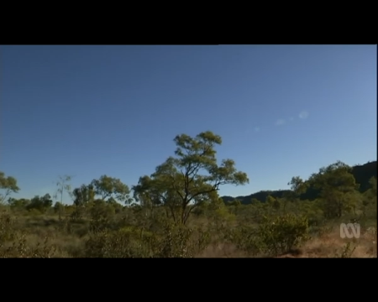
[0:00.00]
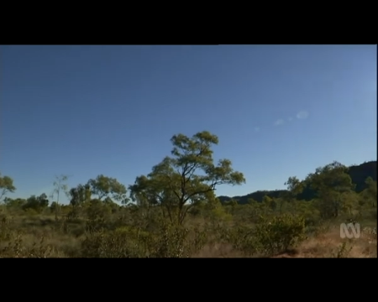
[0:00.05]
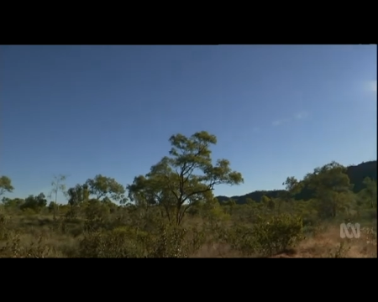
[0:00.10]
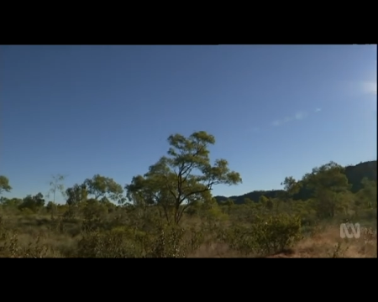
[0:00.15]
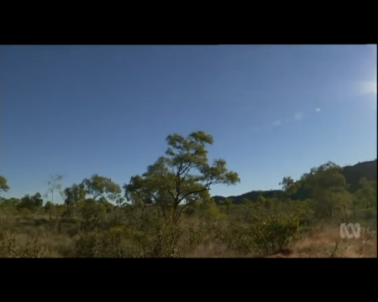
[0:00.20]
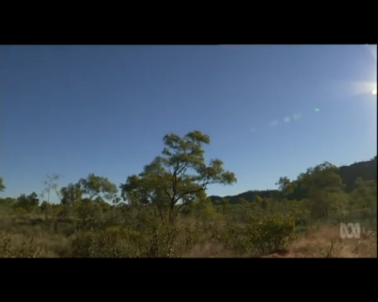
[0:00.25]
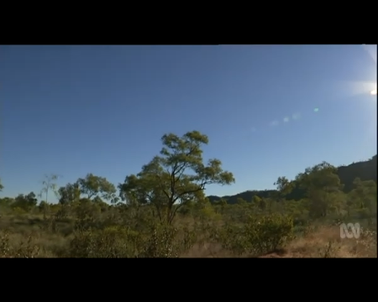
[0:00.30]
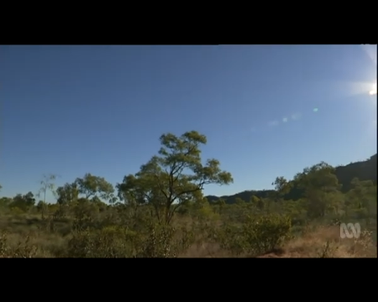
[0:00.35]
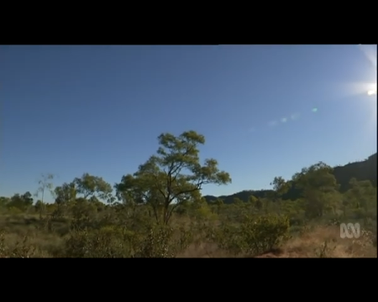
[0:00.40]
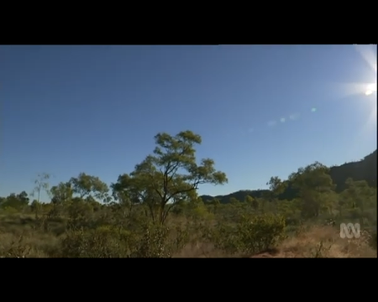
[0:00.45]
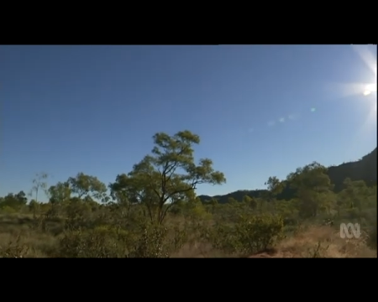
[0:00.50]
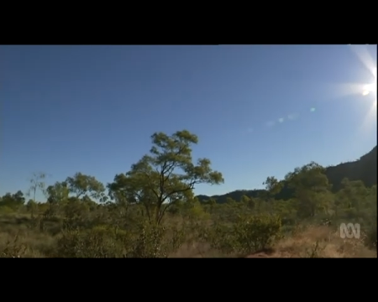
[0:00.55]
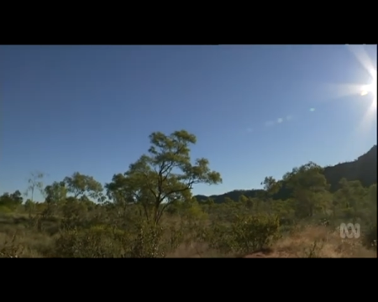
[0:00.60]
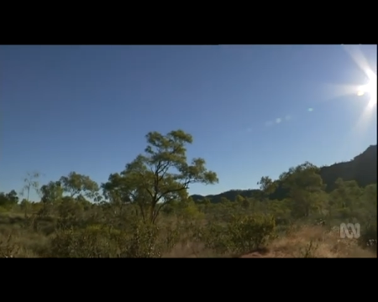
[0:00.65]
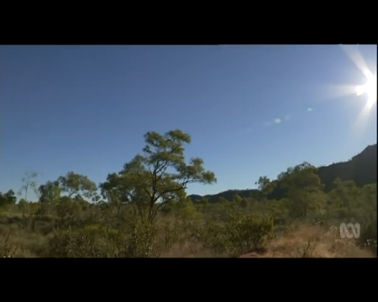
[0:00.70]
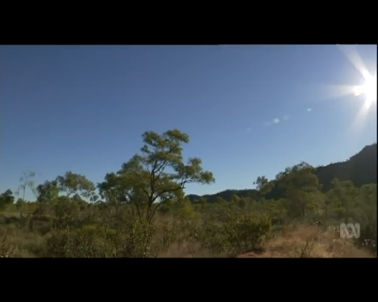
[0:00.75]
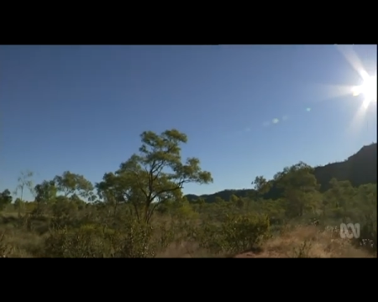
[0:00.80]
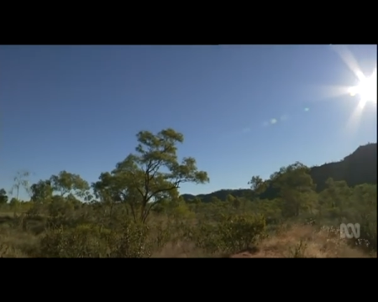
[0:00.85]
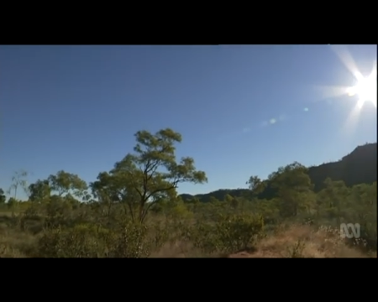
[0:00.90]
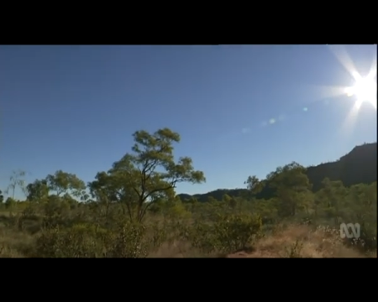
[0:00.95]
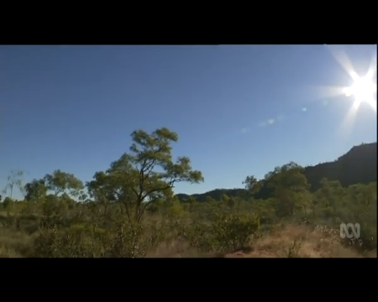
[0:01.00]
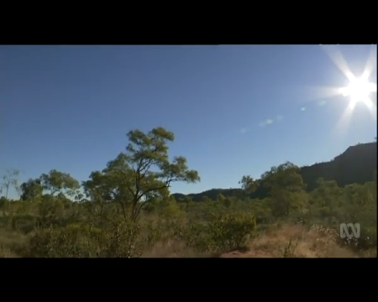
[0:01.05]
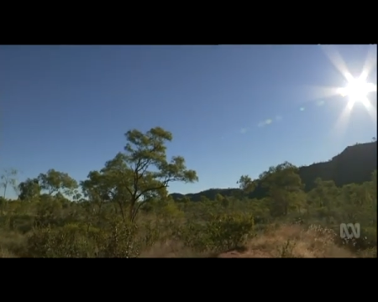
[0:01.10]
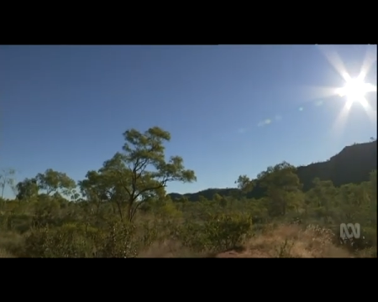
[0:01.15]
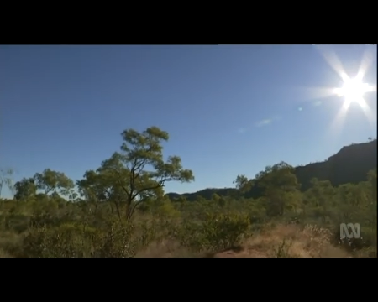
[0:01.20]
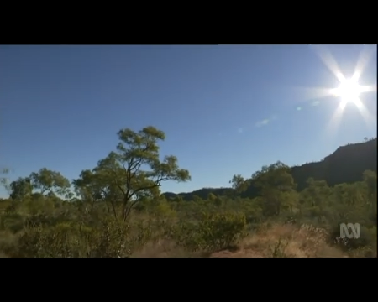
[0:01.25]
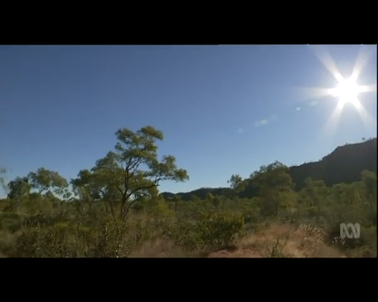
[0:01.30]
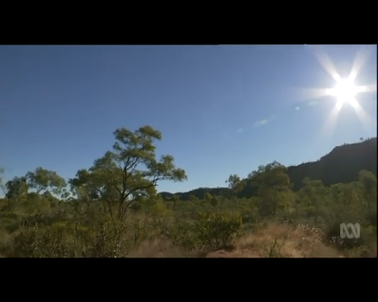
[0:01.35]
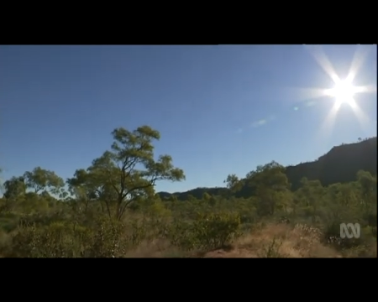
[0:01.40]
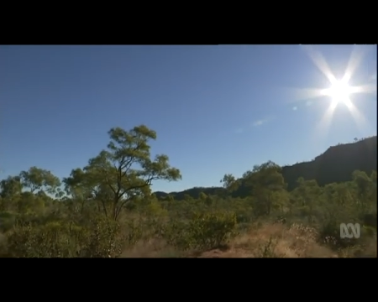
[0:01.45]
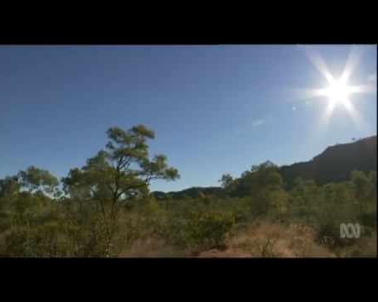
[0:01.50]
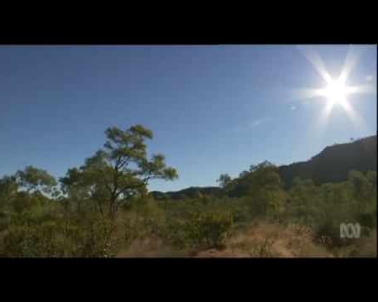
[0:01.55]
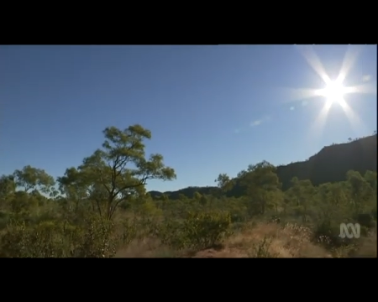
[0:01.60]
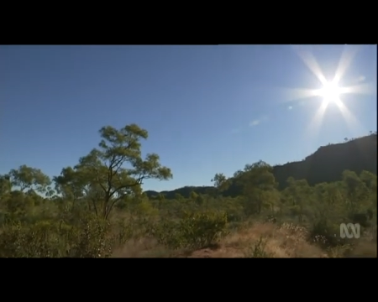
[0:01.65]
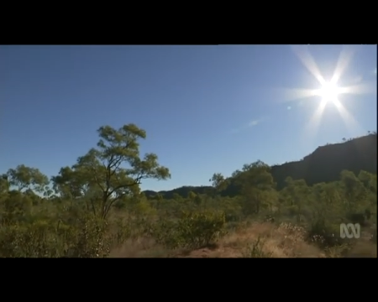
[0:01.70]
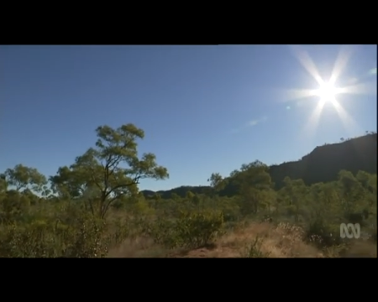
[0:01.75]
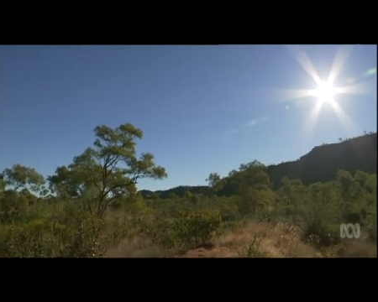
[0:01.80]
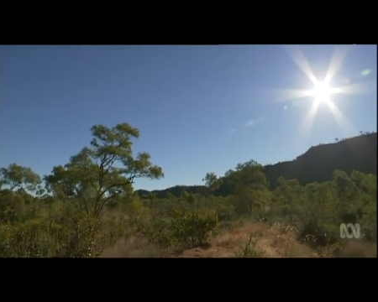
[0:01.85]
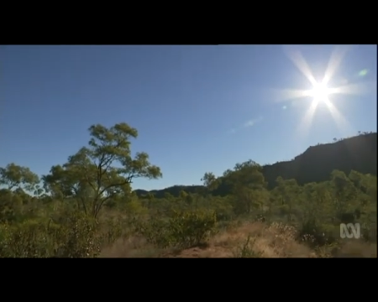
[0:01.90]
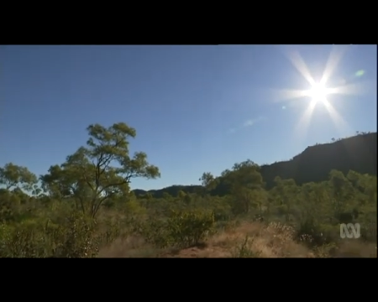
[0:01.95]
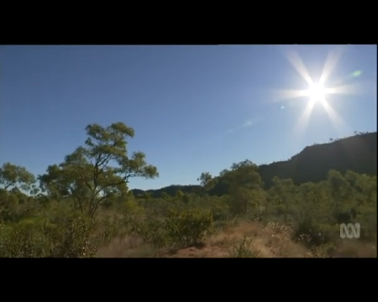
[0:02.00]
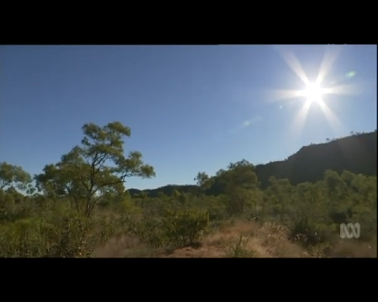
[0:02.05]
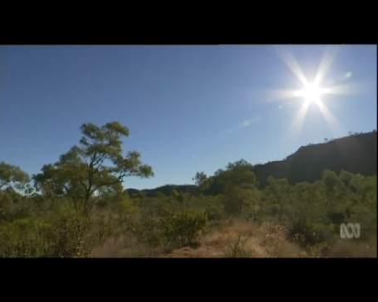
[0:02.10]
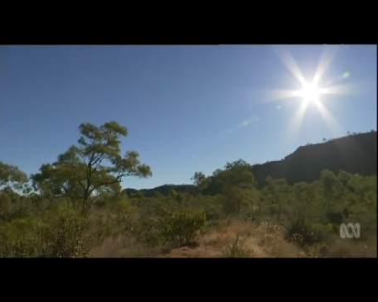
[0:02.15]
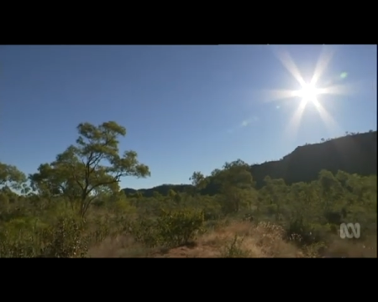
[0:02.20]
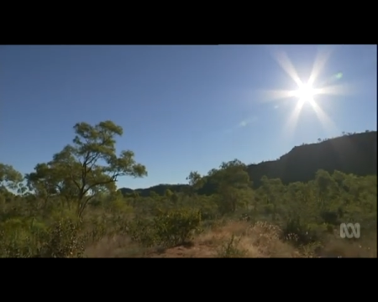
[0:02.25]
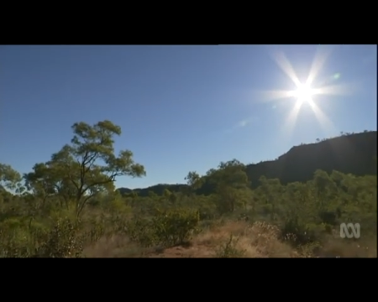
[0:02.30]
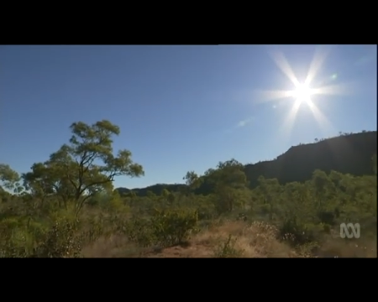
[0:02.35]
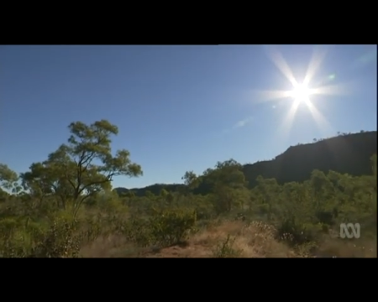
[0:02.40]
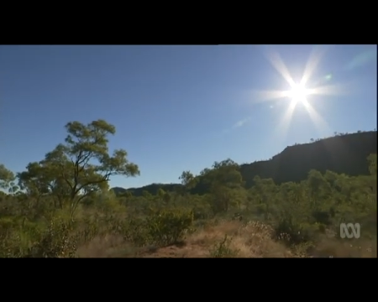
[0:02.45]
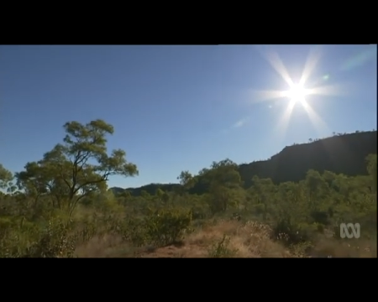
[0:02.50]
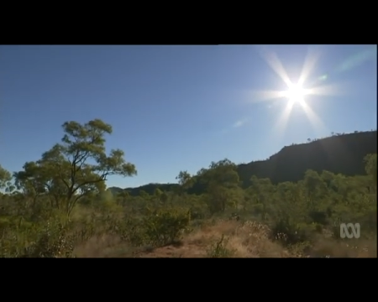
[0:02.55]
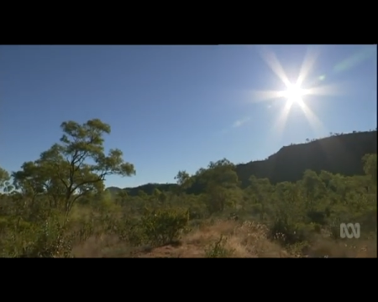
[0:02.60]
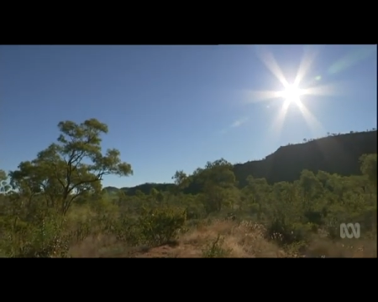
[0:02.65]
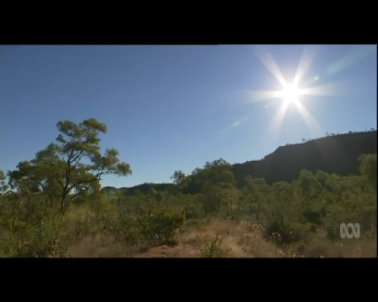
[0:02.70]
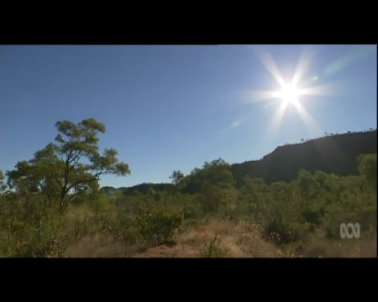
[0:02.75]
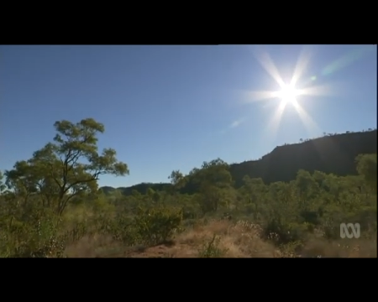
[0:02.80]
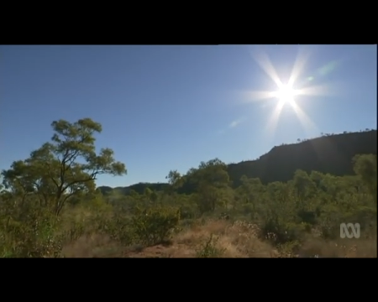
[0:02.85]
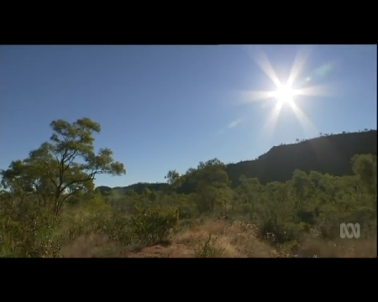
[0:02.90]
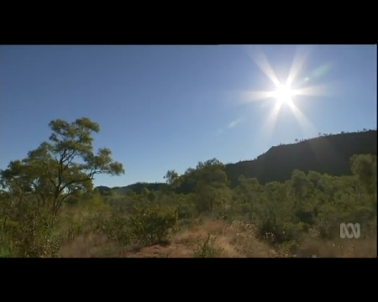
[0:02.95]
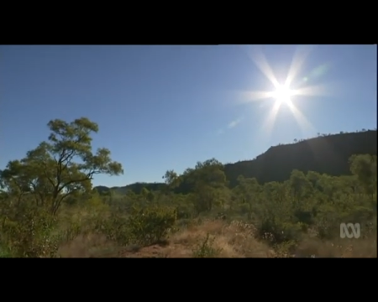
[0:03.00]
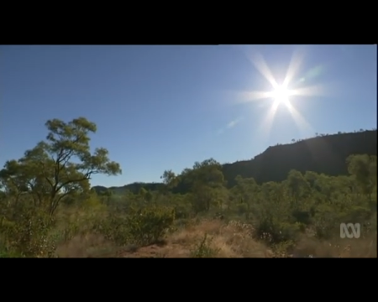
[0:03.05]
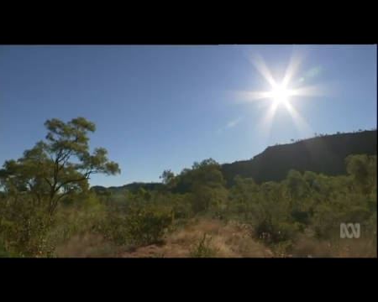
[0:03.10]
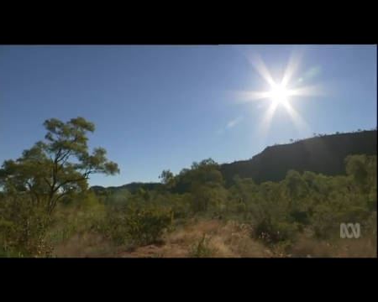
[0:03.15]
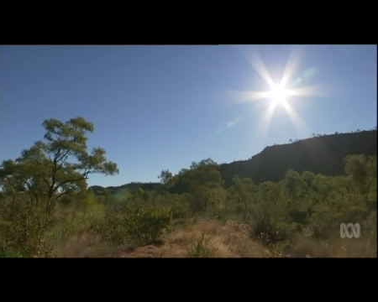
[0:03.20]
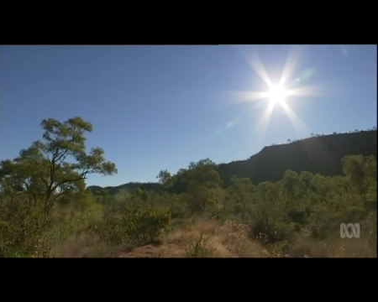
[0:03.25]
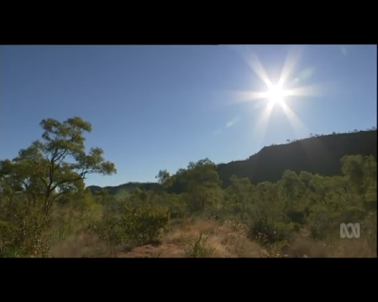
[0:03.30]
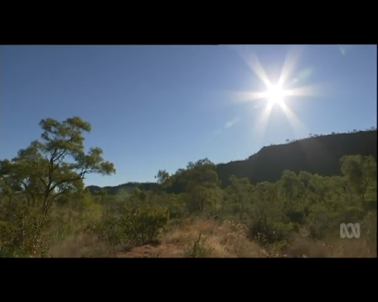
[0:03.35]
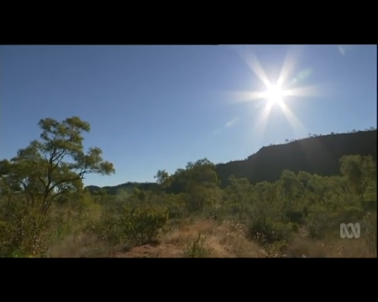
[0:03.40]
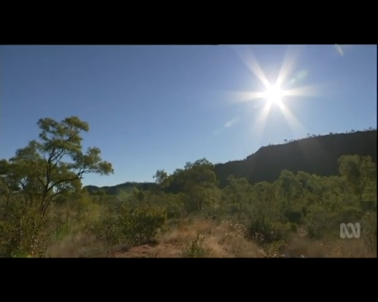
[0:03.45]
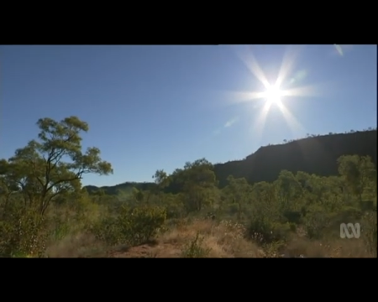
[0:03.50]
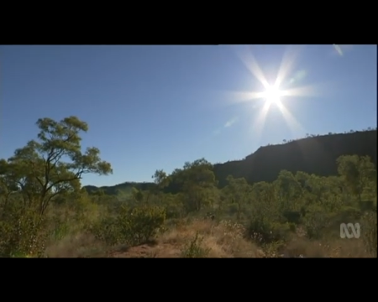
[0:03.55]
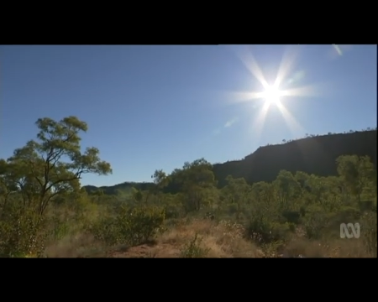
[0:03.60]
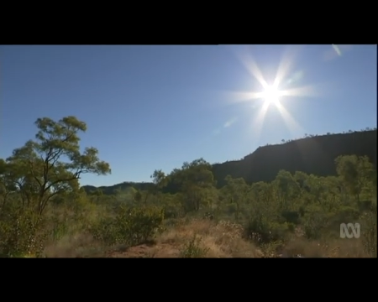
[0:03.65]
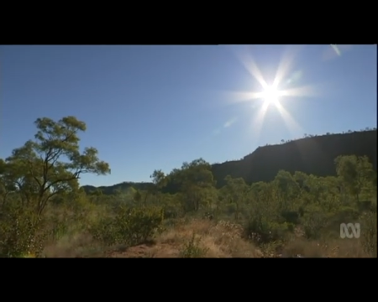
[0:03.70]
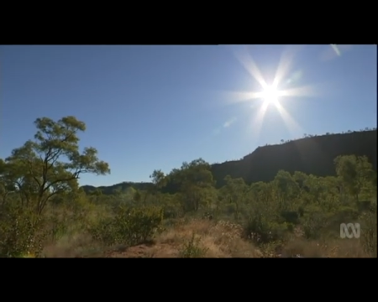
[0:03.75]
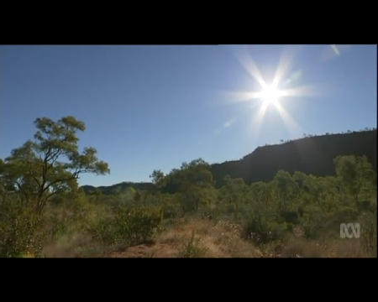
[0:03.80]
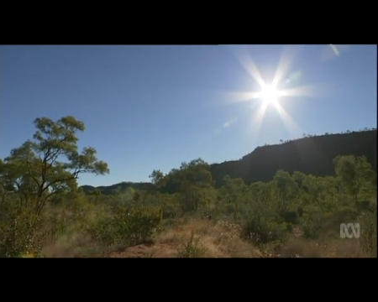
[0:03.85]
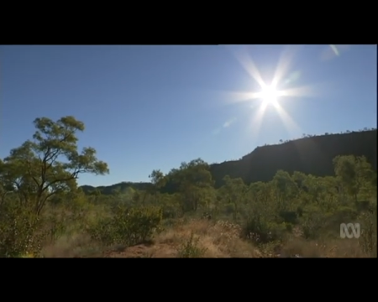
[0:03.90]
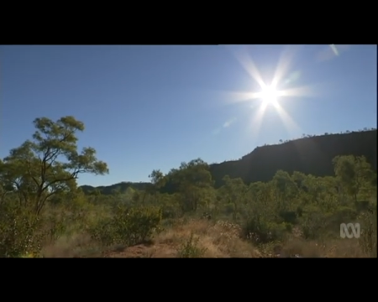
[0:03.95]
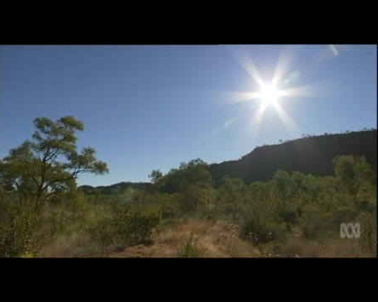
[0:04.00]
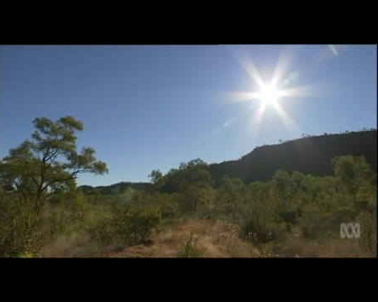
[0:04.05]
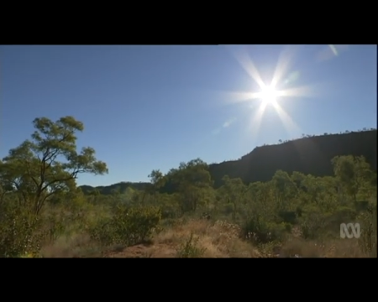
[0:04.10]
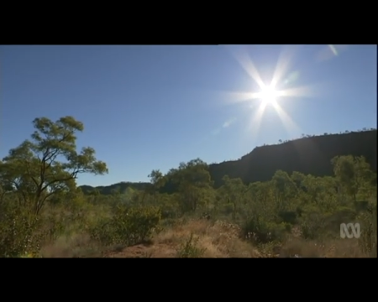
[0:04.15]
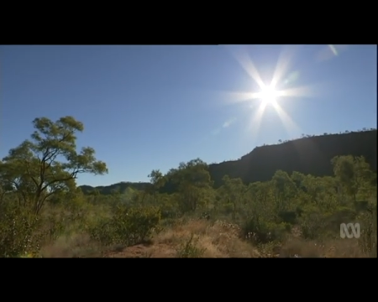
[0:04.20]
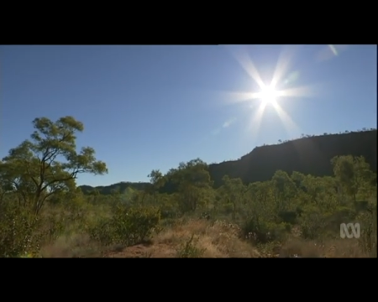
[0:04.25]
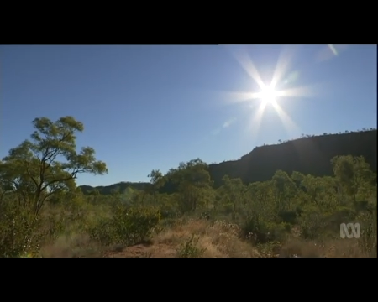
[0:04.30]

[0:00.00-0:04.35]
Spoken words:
(no speaker visible)